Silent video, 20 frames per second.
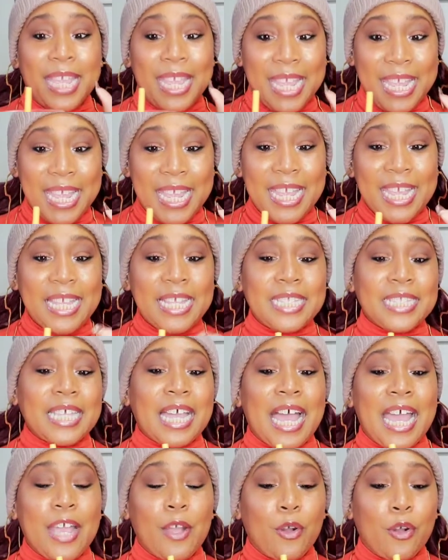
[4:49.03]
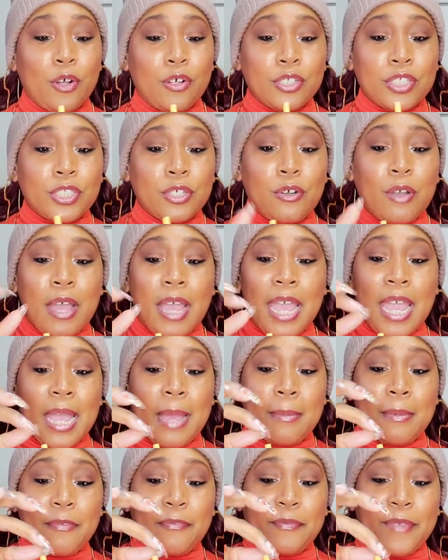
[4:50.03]
And I also
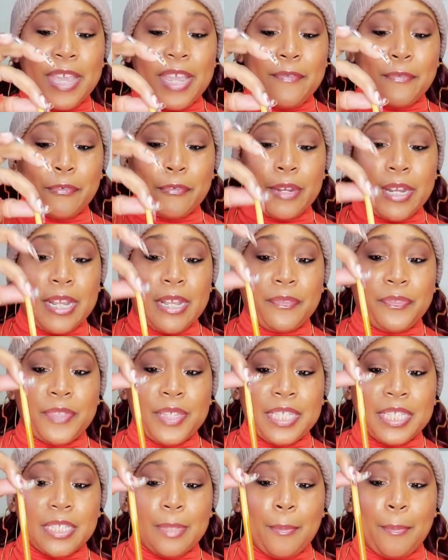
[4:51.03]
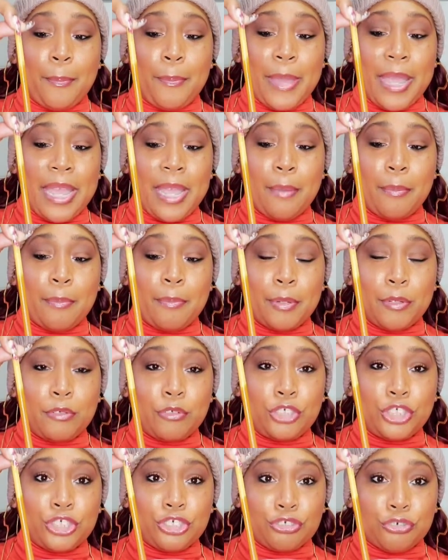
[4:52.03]
am favoring this
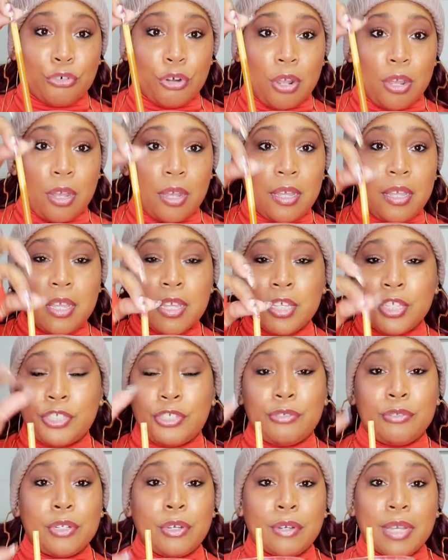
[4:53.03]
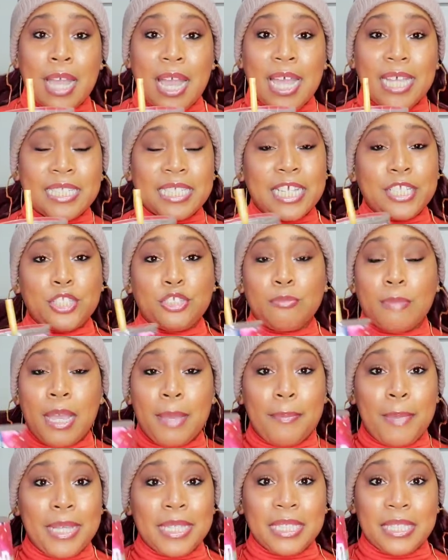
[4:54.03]
bamboo straw. You know, guys, I do my
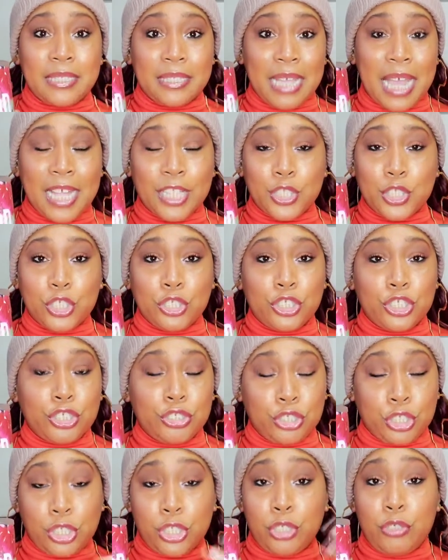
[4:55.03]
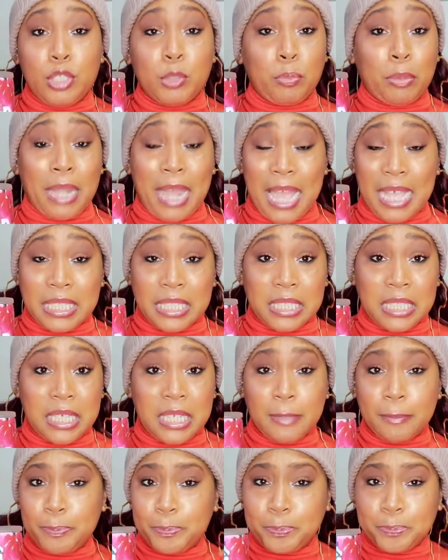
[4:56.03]
best not to use plastic.